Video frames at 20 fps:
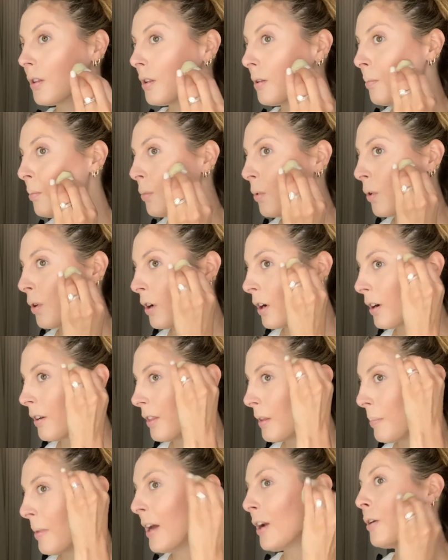The more,
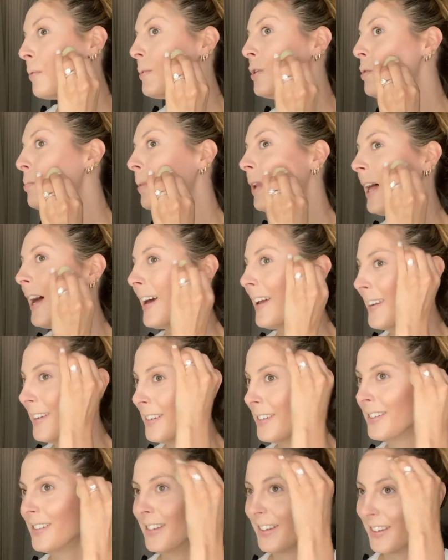the better you
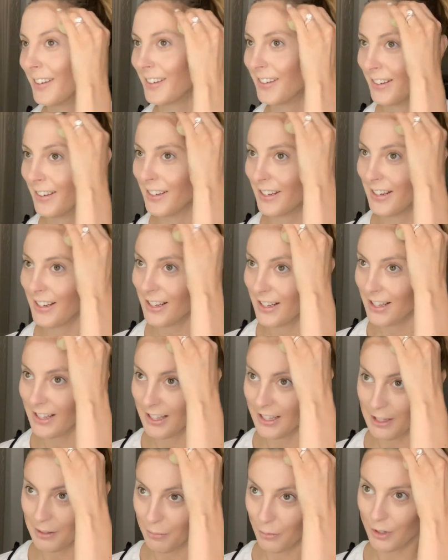blend,
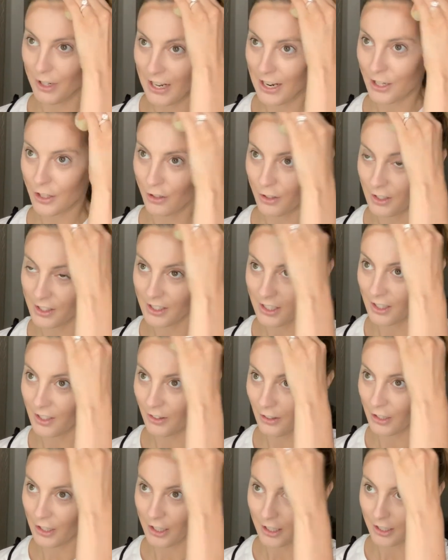the more natural it's
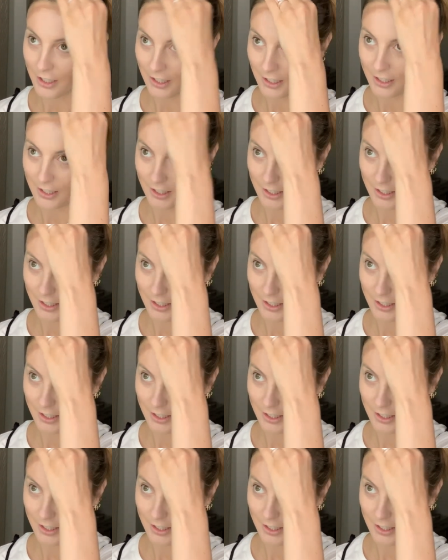gonna look.